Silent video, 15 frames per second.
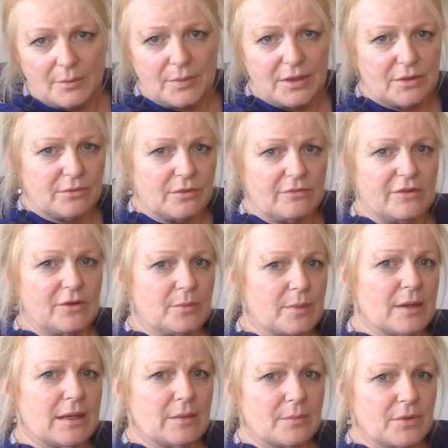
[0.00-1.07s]
peer review
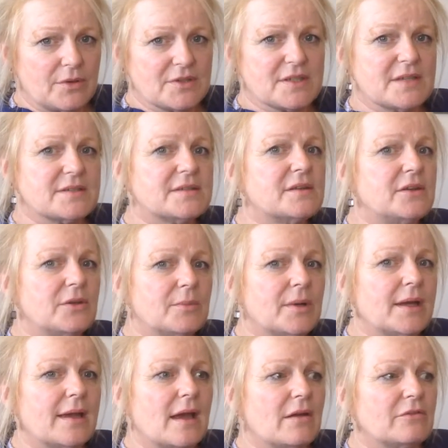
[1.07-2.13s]
process that you
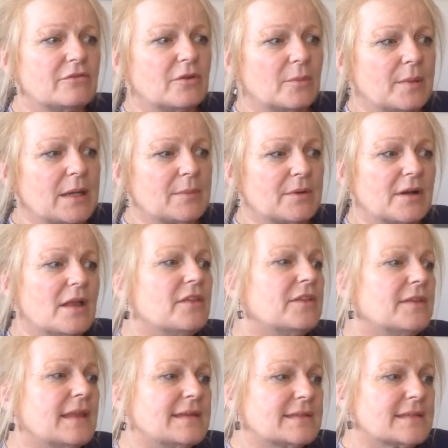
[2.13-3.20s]
might have for a paper, and I
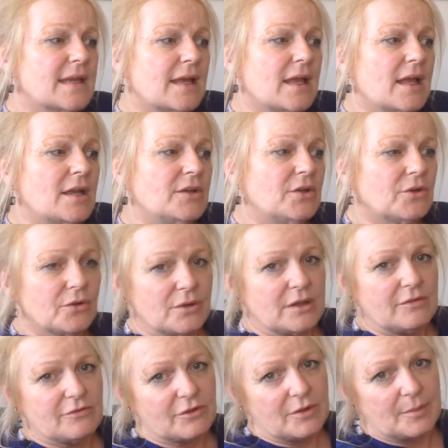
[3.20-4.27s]
think that's not
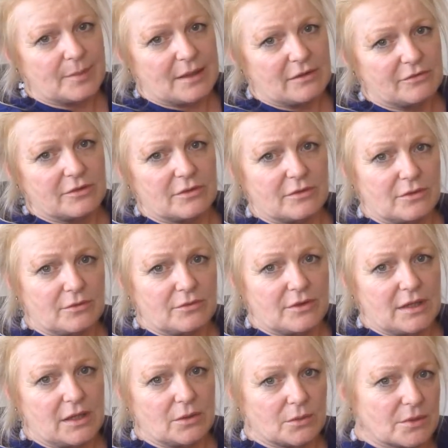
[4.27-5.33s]
only for the benefit of
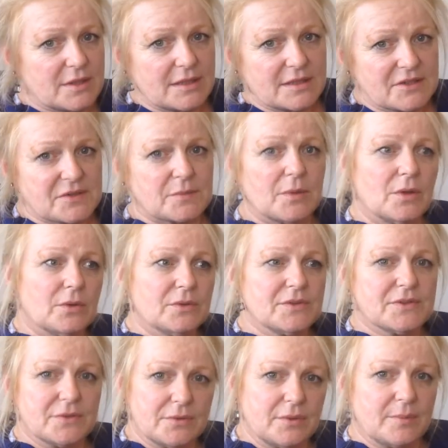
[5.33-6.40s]
the audience but
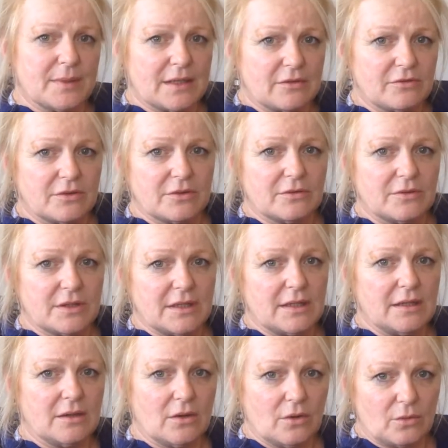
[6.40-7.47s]
also the benefit of the
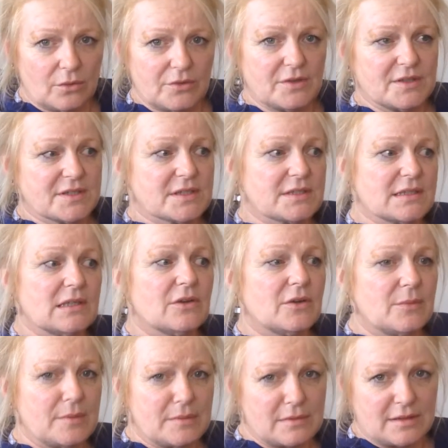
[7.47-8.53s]
authors, because a lot
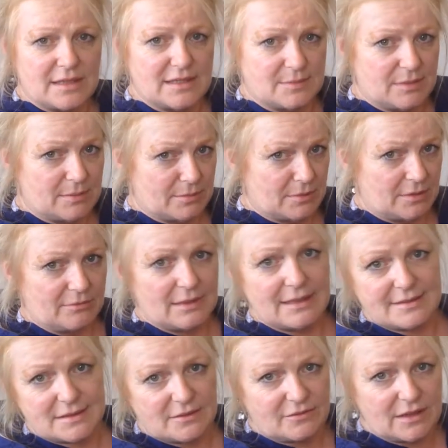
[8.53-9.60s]
of these people are
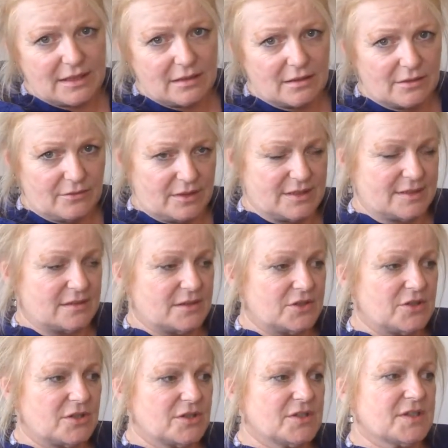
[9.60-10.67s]
relatively young
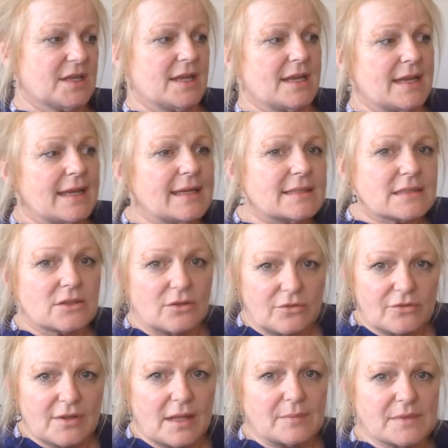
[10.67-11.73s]
researchers. It's good
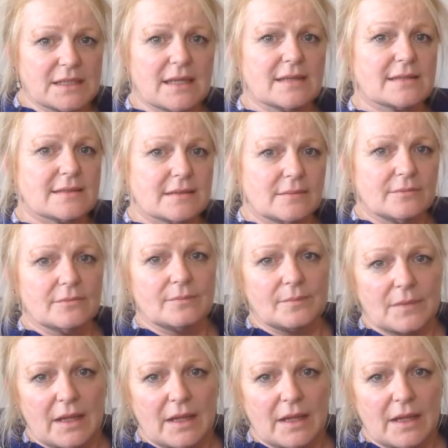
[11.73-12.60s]
for them to get some